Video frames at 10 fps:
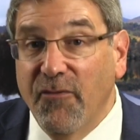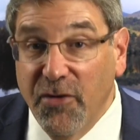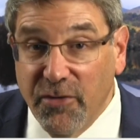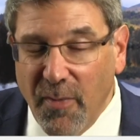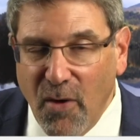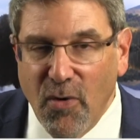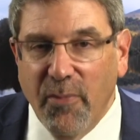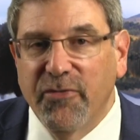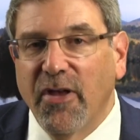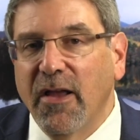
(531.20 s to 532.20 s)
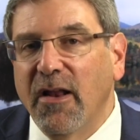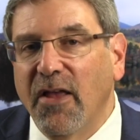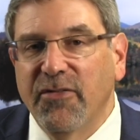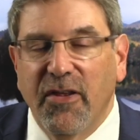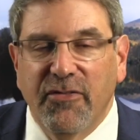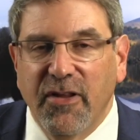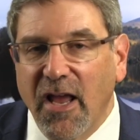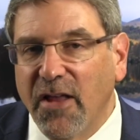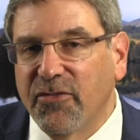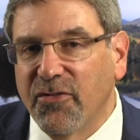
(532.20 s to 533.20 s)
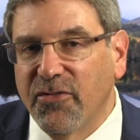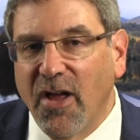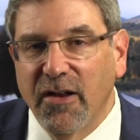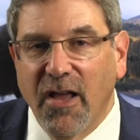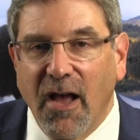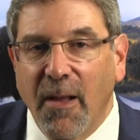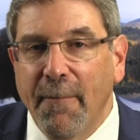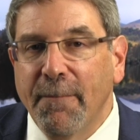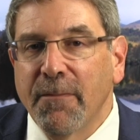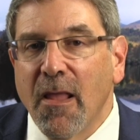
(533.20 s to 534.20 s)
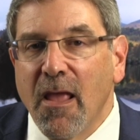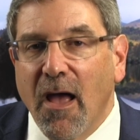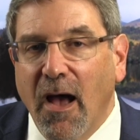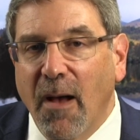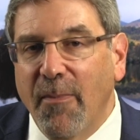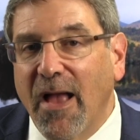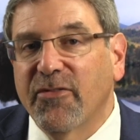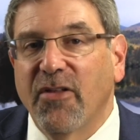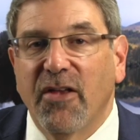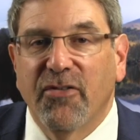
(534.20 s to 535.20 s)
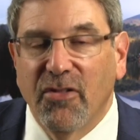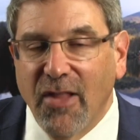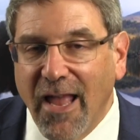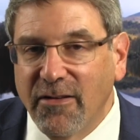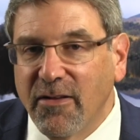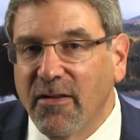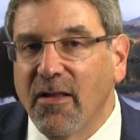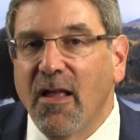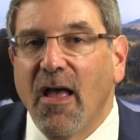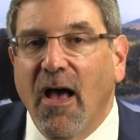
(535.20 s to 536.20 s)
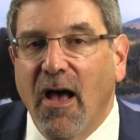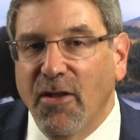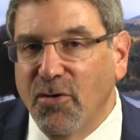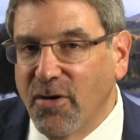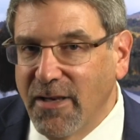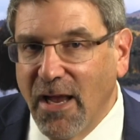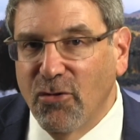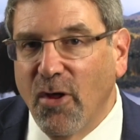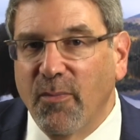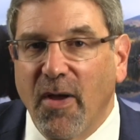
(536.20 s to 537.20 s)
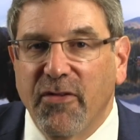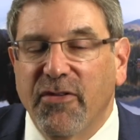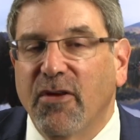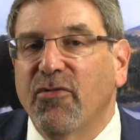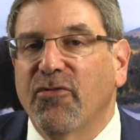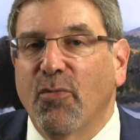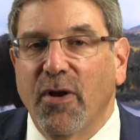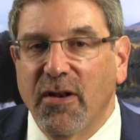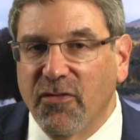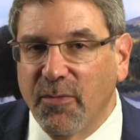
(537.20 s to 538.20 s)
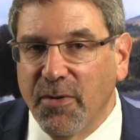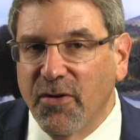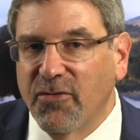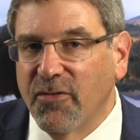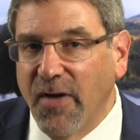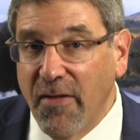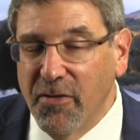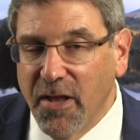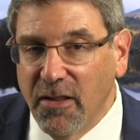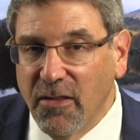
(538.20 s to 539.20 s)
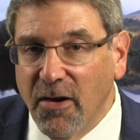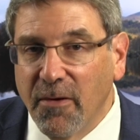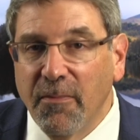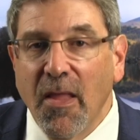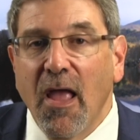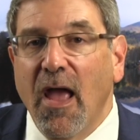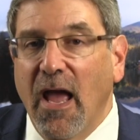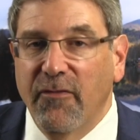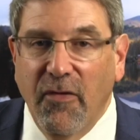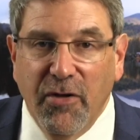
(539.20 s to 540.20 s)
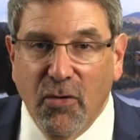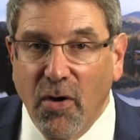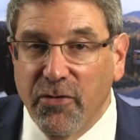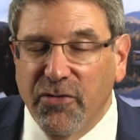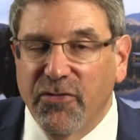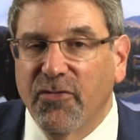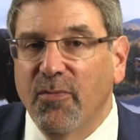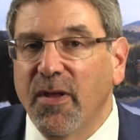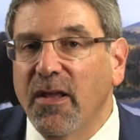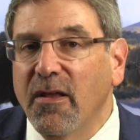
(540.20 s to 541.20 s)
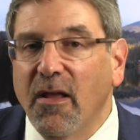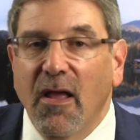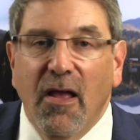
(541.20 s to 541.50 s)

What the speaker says: Visit my website, ssdanswers.com /Atlanta. You can download my Secrets to Winning Disability Survival Kit there. And if you have any questions for me,